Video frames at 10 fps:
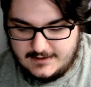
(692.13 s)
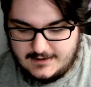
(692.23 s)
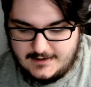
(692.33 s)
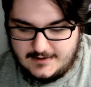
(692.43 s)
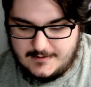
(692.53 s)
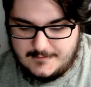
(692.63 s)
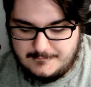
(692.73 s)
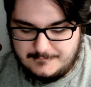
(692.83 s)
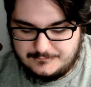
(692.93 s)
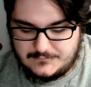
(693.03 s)
Um,
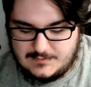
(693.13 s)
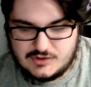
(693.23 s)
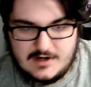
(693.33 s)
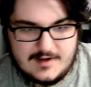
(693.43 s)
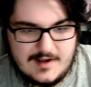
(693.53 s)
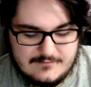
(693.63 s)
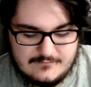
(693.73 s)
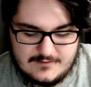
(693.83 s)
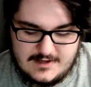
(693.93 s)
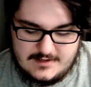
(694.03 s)
I'm trying to kind of
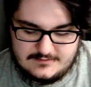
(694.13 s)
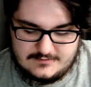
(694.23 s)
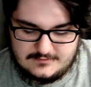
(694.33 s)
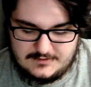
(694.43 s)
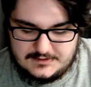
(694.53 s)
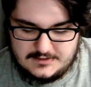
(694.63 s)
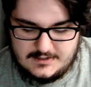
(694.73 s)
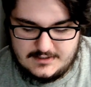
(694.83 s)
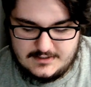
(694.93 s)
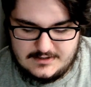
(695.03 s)
get like
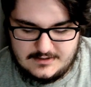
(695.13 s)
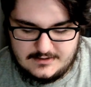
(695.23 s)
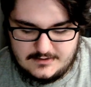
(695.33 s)
a uh,